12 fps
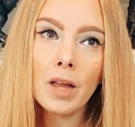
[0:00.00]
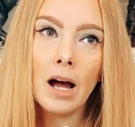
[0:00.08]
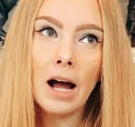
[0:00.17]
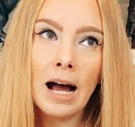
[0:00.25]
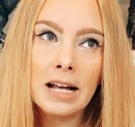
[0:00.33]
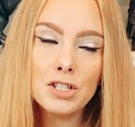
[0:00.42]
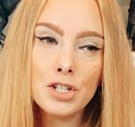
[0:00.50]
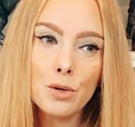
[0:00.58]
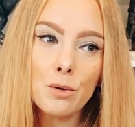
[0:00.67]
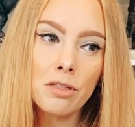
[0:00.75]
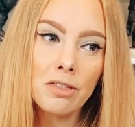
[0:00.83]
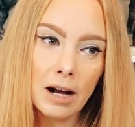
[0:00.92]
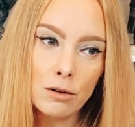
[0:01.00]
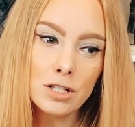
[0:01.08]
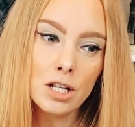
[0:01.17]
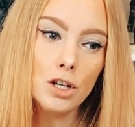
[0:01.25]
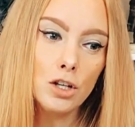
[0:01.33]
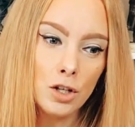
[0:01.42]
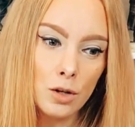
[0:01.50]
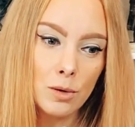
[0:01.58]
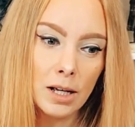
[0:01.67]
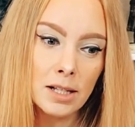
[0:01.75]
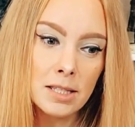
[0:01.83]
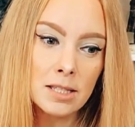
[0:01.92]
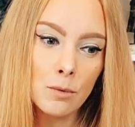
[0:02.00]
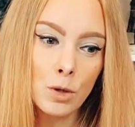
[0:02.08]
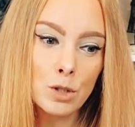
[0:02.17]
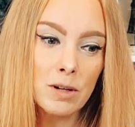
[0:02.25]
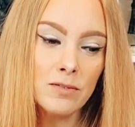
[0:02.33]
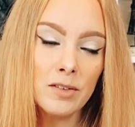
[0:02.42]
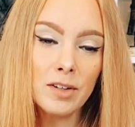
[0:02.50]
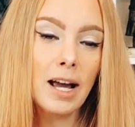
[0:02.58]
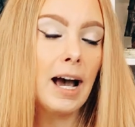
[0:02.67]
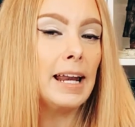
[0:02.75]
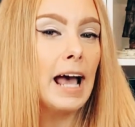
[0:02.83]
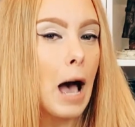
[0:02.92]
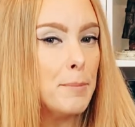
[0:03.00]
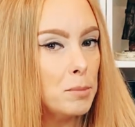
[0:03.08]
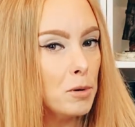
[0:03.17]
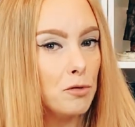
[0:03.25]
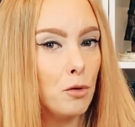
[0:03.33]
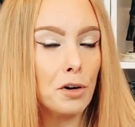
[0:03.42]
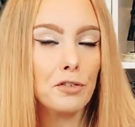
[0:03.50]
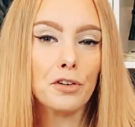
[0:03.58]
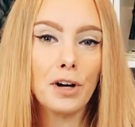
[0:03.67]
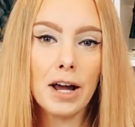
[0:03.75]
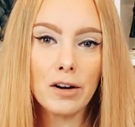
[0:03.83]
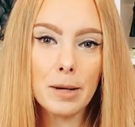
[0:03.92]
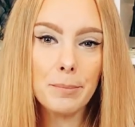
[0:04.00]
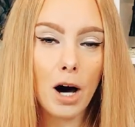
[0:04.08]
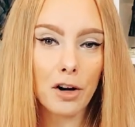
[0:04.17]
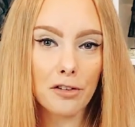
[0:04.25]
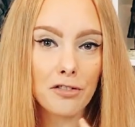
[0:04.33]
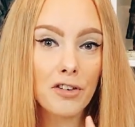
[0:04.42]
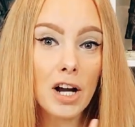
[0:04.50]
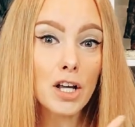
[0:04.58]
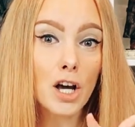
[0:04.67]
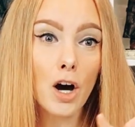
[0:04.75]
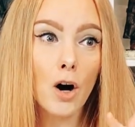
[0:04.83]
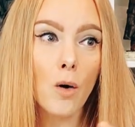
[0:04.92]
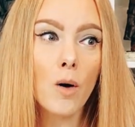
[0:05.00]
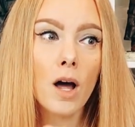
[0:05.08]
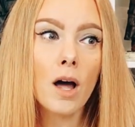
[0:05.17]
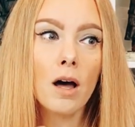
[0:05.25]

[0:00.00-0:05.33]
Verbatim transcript: at two thousand units, which we've never had happen before for a Harry Potter Funko,